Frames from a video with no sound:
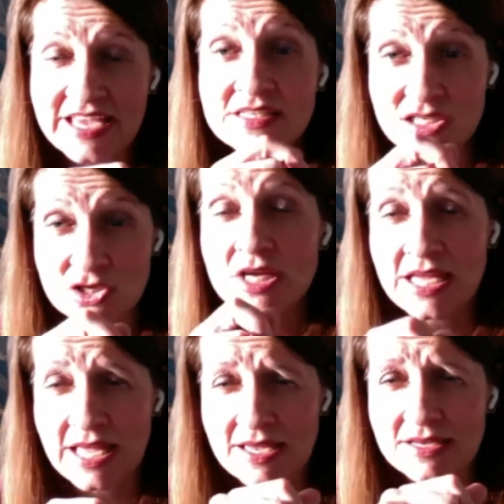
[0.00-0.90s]
That is
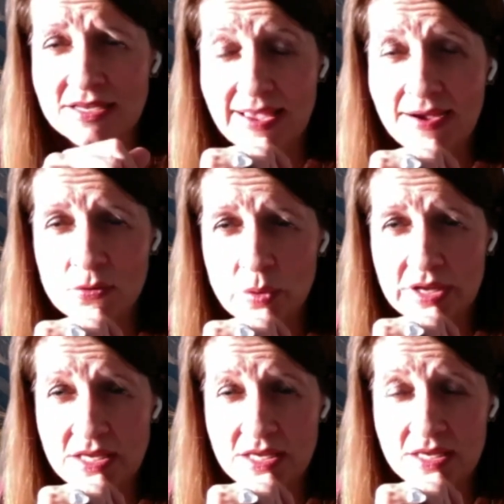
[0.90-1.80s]
looking at how
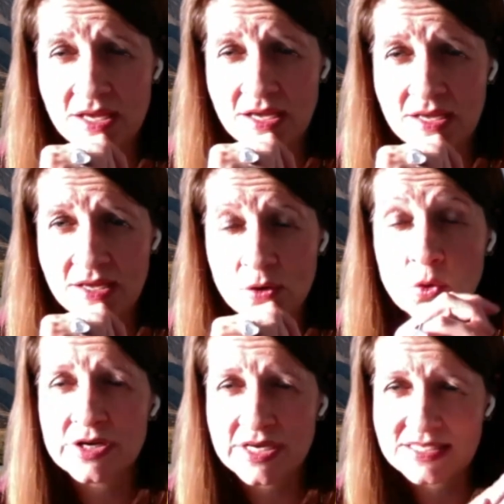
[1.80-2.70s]
we
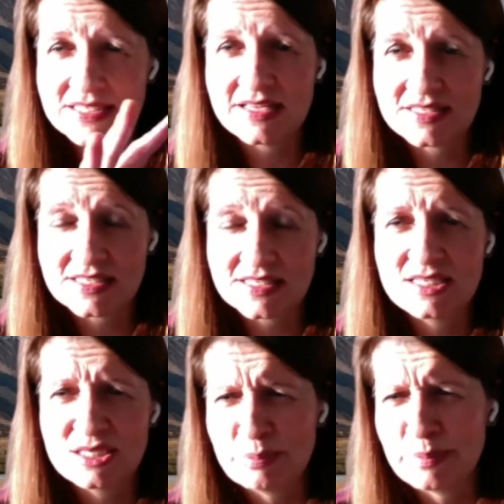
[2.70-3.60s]
organise that
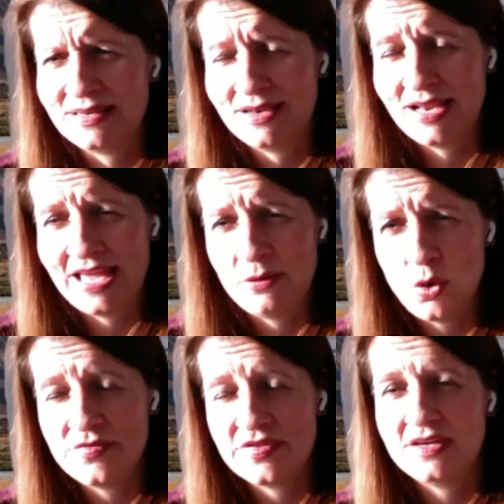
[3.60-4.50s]
system
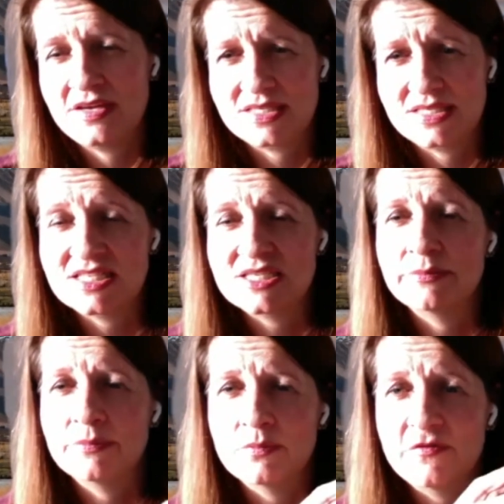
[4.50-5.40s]
and what that
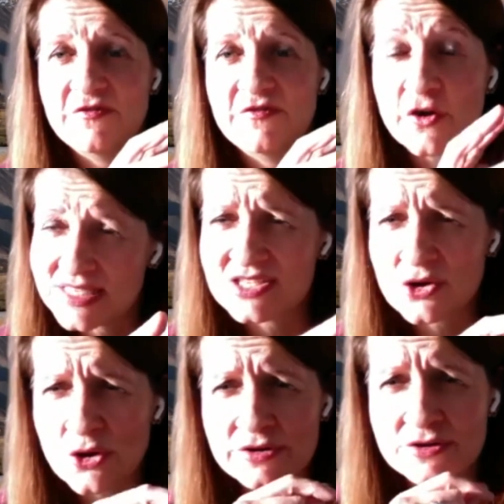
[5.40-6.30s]
system
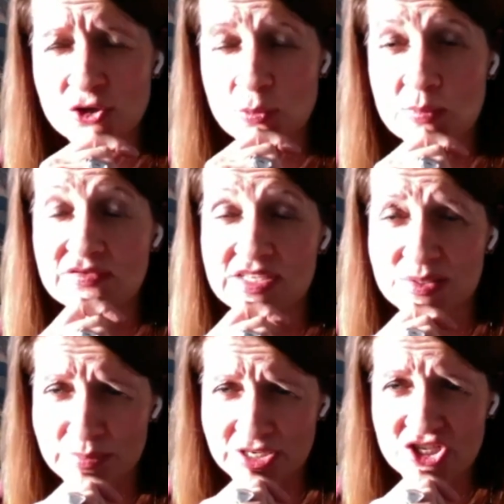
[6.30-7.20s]
focuses on in terms
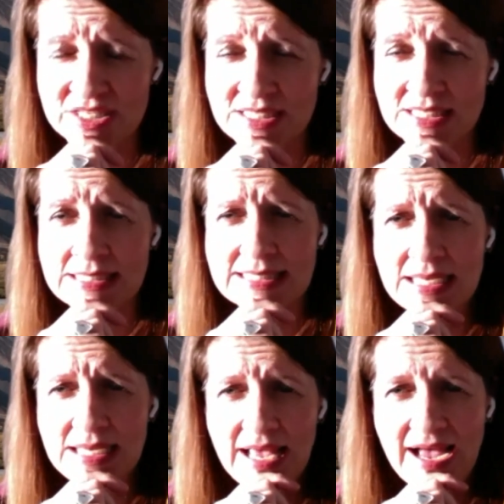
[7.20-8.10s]
of its
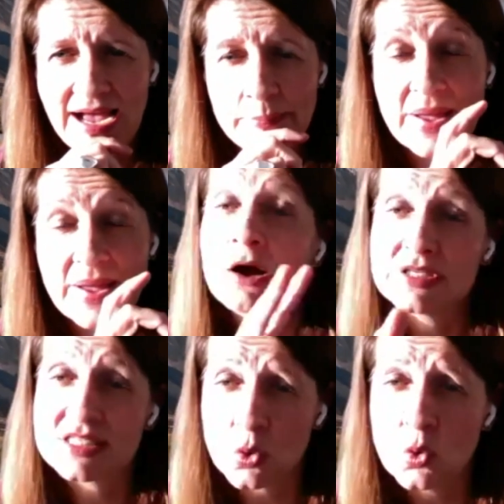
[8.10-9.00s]
missions,
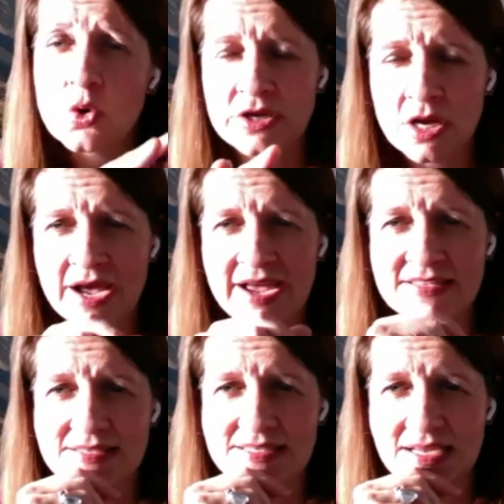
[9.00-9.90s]
how it's
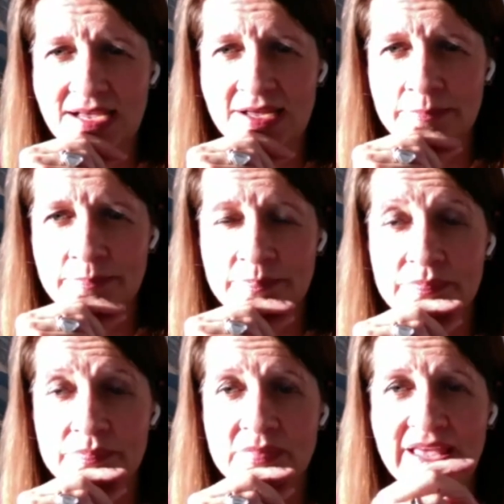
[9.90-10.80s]
organised,
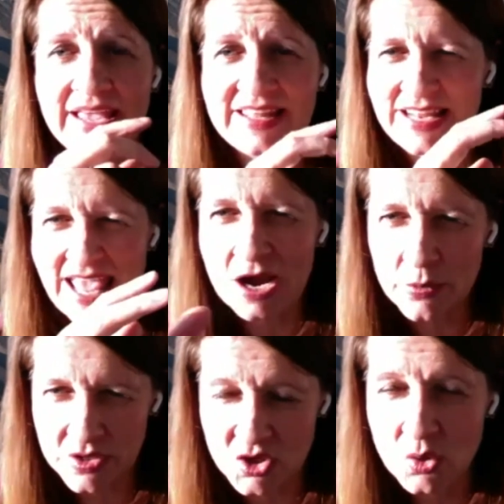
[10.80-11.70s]
and then
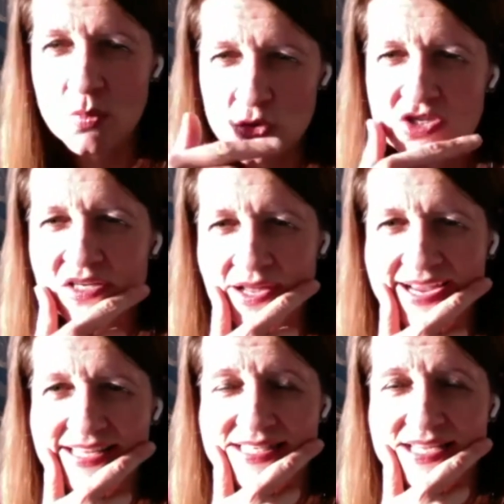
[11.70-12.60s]
how we
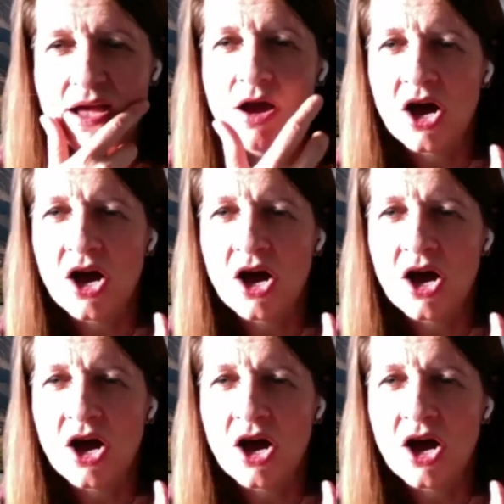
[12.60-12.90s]
commercialise